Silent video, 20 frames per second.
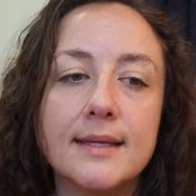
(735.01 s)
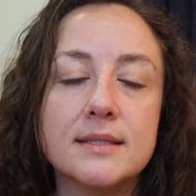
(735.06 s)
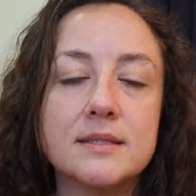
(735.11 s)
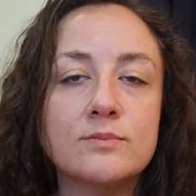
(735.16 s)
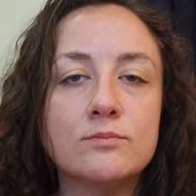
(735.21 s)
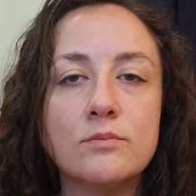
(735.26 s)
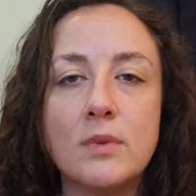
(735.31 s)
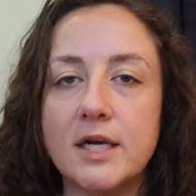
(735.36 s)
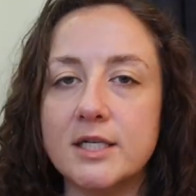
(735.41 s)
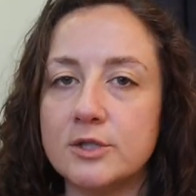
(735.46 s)
It's
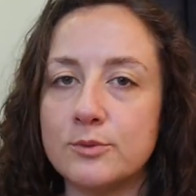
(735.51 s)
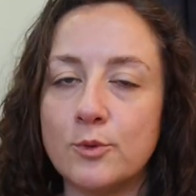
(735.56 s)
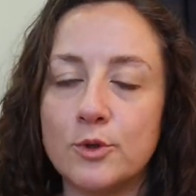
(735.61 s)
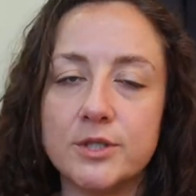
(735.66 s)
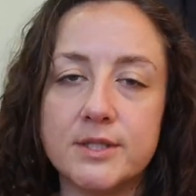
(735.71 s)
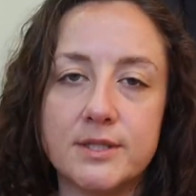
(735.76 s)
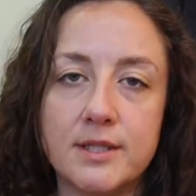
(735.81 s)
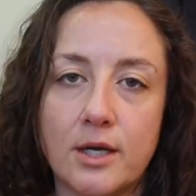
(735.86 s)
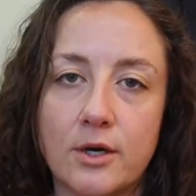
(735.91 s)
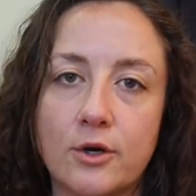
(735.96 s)
much more
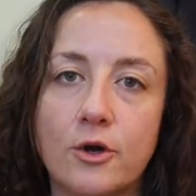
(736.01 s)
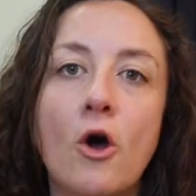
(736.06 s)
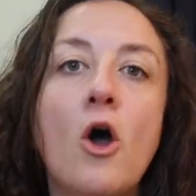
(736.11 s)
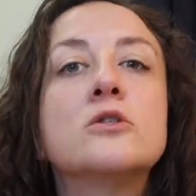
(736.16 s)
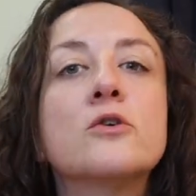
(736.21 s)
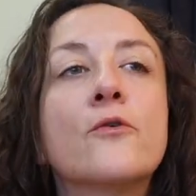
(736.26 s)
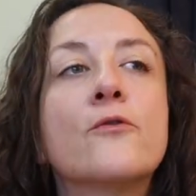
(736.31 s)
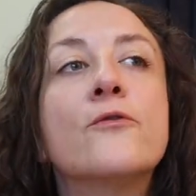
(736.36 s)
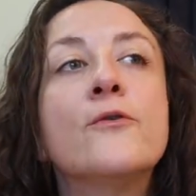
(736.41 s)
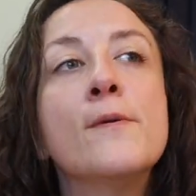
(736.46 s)
subtle.
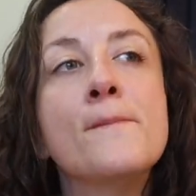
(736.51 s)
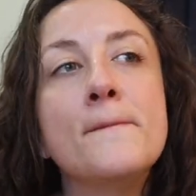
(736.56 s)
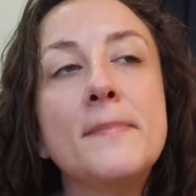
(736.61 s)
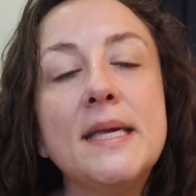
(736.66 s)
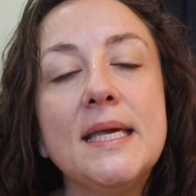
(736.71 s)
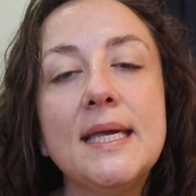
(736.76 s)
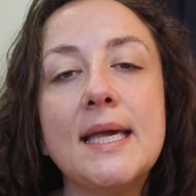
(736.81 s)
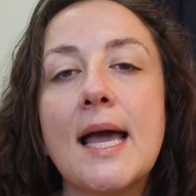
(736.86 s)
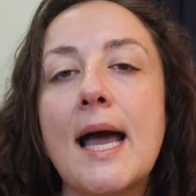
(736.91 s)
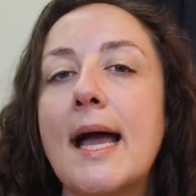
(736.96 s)
So for
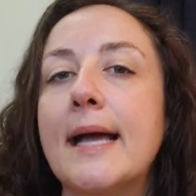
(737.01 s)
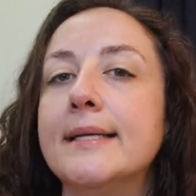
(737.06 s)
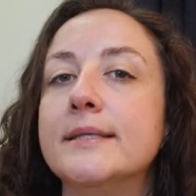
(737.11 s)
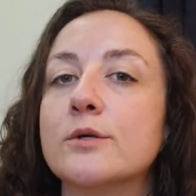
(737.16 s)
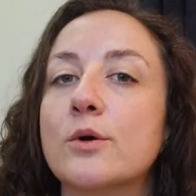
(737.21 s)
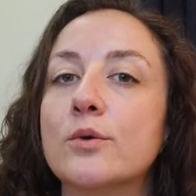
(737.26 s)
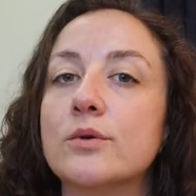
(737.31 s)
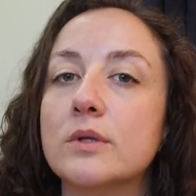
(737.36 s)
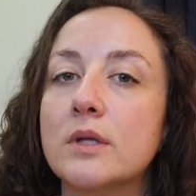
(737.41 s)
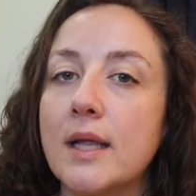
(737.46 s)
me, I
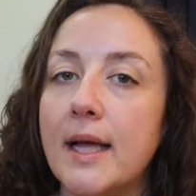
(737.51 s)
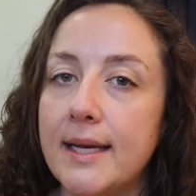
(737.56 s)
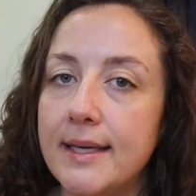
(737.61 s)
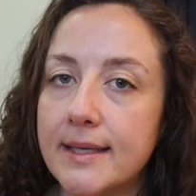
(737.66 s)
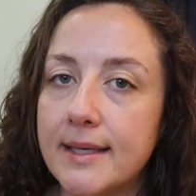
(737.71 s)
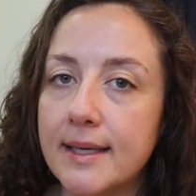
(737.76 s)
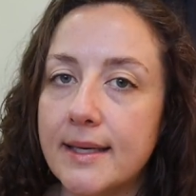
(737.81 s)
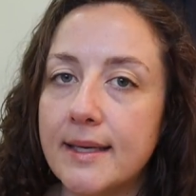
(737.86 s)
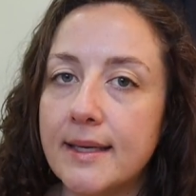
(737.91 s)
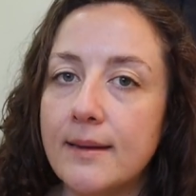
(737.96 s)
don't
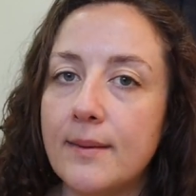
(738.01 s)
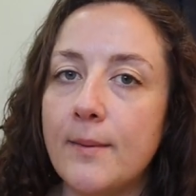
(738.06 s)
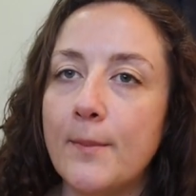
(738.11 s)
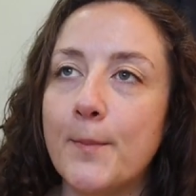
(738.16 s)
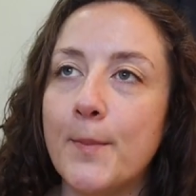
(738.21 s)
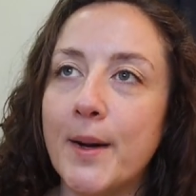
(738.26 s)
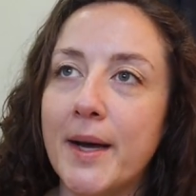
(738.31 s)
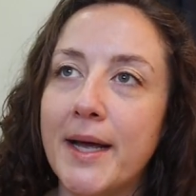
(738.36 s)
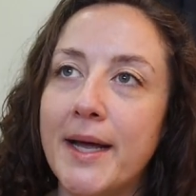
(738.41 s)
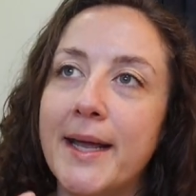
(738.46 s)
like
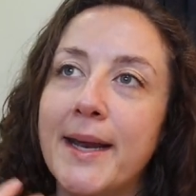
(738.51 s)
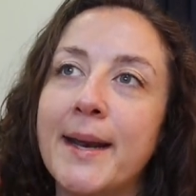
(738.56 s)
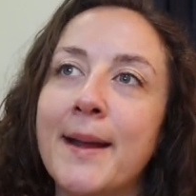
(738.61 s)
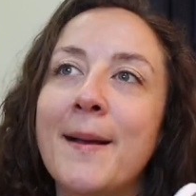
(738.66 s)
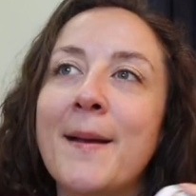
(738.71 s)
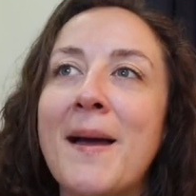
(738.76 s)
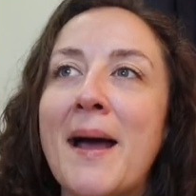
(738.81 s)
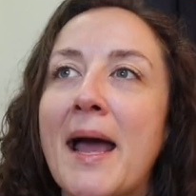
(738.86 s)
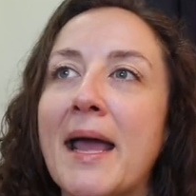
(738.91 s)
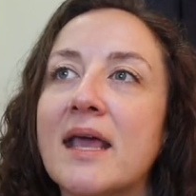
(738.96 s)
it, but
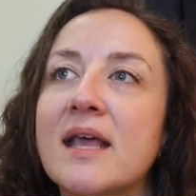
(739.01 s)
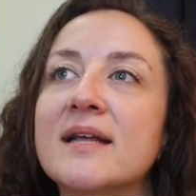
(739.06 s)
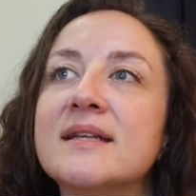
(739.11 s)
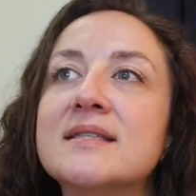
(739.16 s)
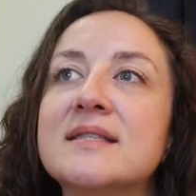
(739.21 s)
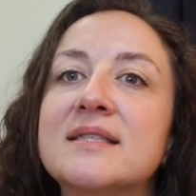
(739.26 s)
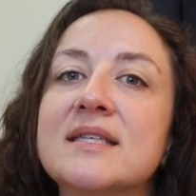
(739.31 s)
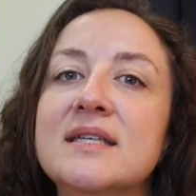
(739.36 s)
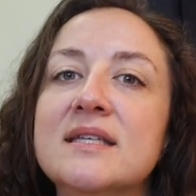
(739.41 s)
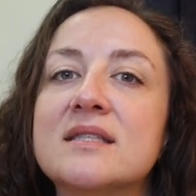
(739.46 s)
I
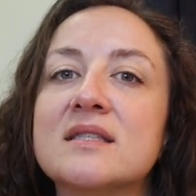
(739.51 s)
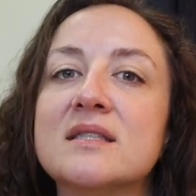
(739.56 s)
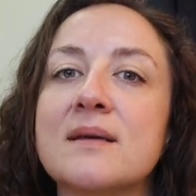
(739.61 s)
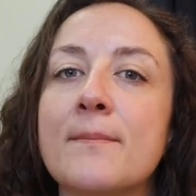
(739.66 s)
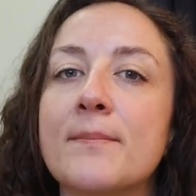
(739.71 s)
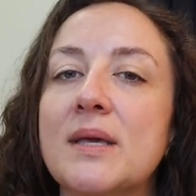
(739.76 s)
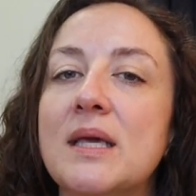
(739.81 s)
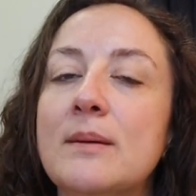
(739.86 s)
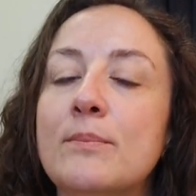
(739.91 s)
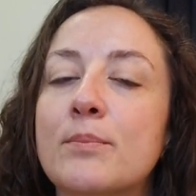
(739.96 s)
can see
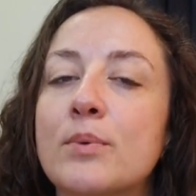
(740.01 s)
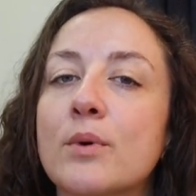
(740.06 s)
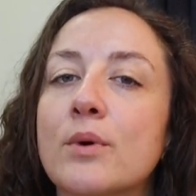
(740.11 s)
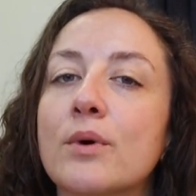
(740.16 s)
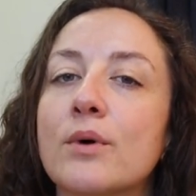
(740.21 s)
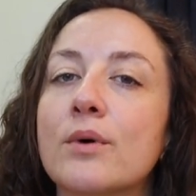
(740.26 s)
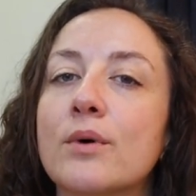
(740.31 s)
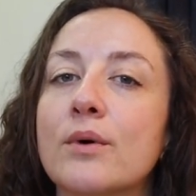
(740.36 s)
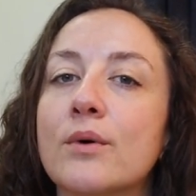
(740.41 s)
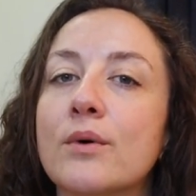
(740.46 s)
some
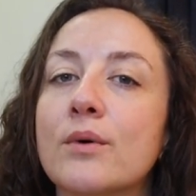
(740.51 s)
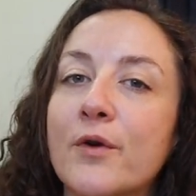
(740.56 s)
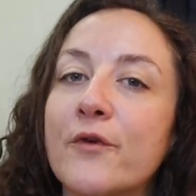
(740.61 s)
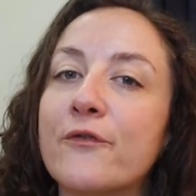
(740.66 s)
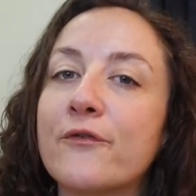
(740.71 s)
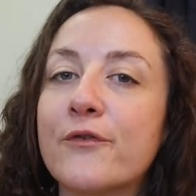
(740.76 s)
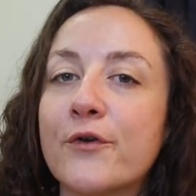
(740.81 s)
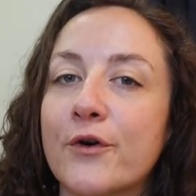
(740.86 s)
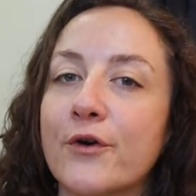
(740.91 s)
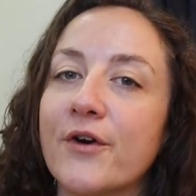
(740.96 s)
people
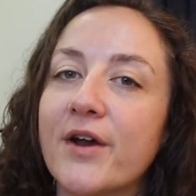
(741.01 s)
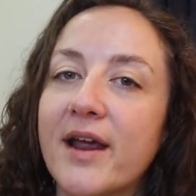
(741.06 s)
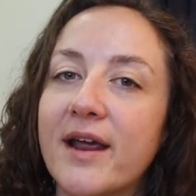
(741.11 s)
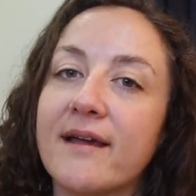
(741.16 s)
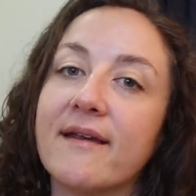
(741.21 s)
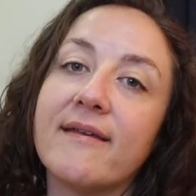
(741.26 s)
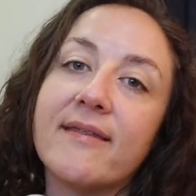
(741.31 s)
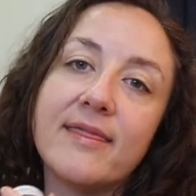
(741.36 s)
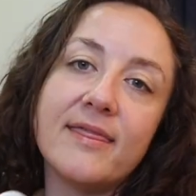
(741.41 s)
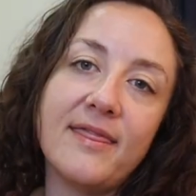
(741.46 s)

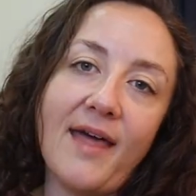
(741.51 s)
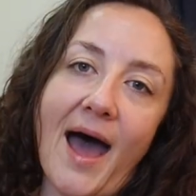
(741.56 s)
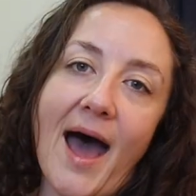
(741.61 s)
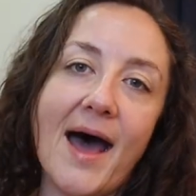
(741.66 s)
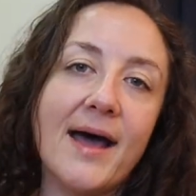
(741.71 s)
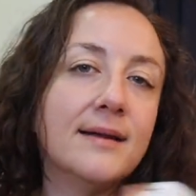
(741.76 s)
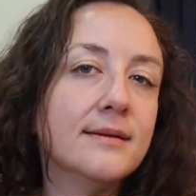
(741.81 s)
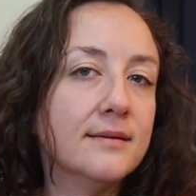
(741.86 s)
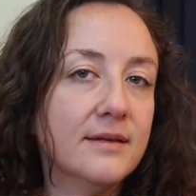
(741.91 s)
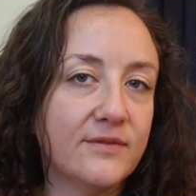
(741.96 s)
preferring
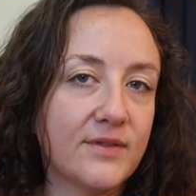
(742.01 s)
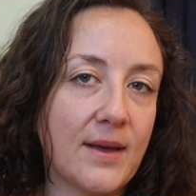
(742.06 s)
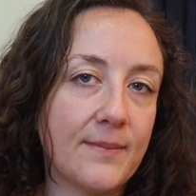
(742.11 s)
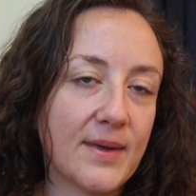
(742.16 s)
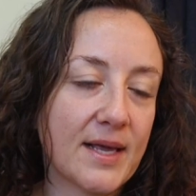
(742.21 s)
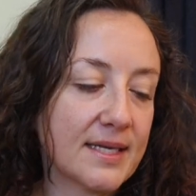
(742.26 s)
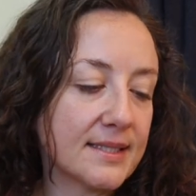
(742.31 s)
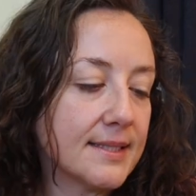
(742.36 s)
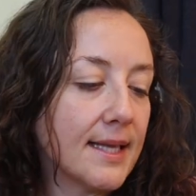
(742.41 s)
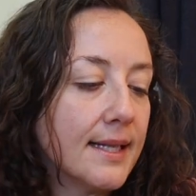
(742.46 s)
that, if that
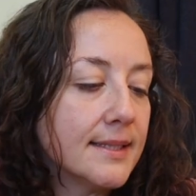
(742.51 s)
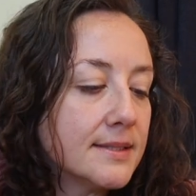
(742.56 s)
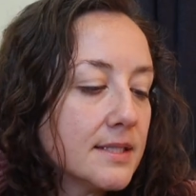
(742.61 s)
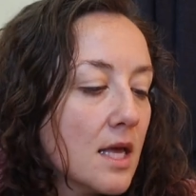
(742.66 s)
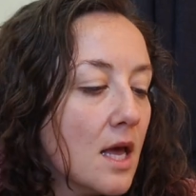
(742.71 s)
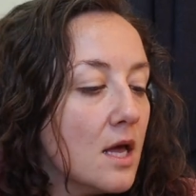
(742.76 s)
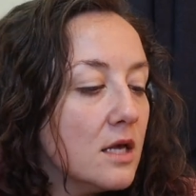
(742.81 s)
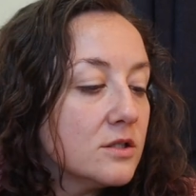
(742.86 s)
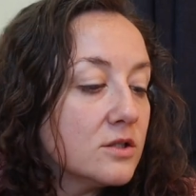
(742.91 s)
makes sense.